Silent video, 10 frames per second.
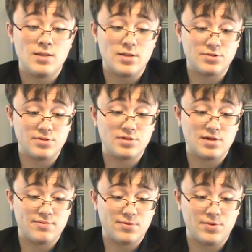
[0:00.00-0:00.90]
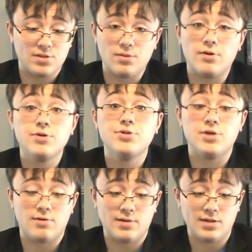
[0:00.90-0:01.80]
This would couple with a large
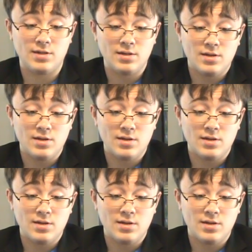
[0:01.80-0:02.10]
showing